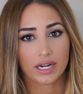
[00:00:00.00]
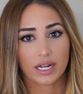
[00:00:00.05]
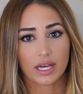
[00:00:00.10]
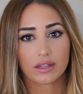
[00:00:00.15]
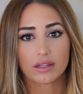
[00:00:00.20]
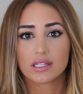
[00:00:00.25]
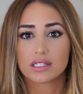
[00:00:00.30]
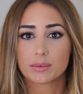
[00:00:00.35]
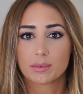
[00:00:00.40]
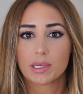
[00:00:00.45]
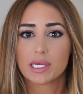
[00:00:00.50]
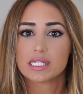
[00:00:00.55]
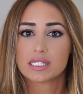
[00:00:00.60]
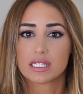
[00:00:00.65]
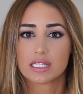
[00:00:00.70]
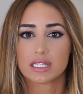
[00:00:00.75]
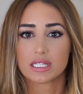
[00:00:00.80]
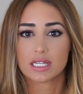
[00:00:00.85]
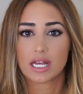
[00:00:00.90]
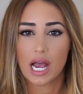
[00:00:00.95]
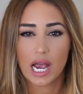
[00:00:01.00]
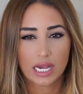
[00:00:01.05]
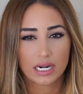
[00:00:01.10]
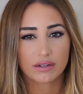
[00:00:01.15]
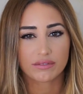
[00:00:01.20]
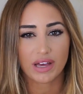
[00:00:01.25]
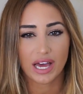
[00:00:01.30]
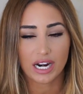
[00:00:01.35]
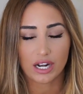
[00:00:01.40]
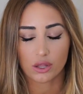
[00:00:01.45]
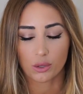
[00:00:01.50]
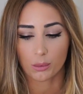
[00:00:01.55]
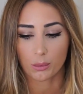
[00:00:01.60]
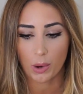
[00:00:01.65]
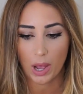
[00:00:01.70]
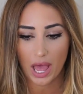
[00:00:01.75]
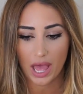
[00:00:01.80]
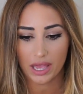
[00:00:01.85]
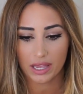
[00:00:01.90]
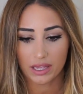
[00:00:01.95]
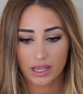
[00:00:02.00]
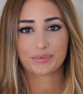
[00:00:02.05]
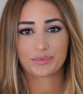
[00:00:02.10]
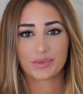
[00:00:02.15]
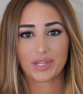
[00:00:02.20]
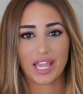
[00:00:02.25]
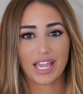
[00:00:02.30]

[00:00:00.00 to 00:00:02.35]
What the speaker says: And now this place is kind of out of the way.